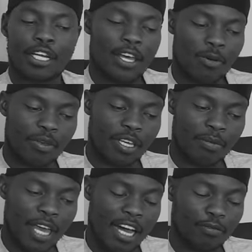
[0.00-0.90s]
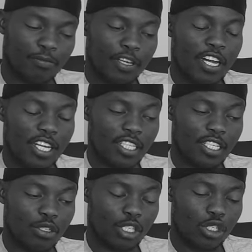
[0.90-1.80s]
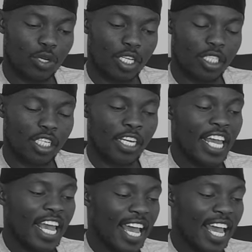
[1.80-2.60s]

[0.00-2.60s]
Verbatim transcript: helping was me out figure out the situation.